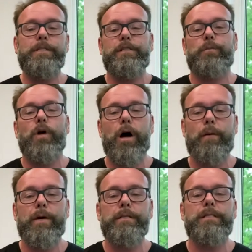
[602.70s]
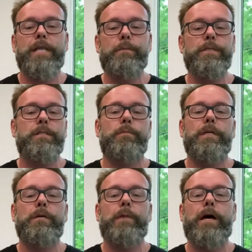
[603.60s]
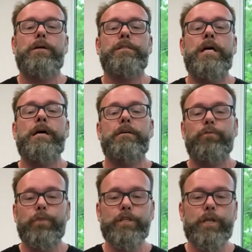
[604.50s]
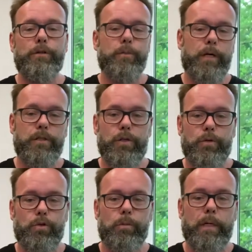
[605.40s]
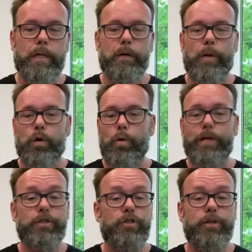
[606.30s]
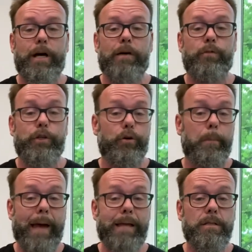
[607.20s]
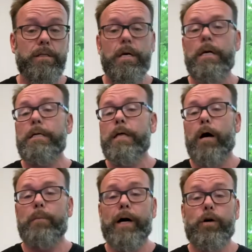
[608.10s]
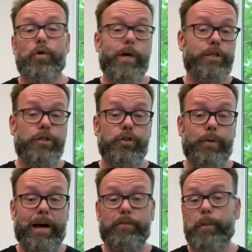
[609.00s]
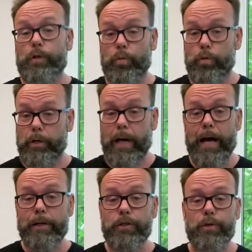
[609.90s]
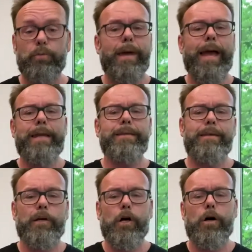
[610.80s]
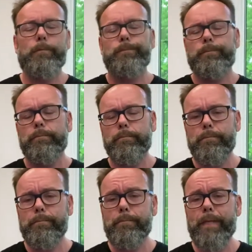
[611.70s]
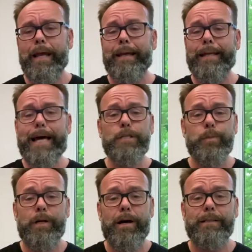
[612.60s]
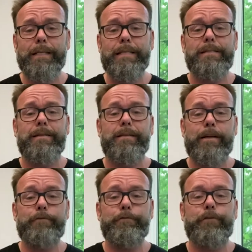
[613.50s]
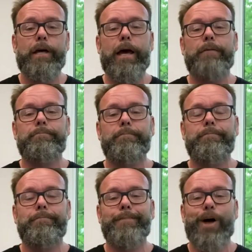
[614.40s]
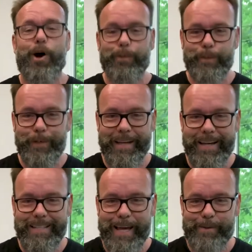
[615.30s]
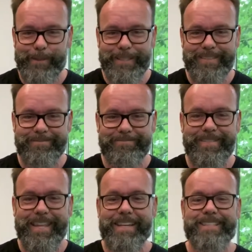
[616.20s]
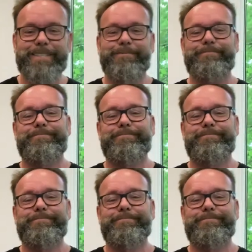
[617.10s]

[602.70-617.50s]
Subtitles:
some comments, send me some emails, reach out to me on social media about questions you have with your pets, about questions you have about the work I do, anything at all. And last but not least, never forget, always be kind to animals. Thanks.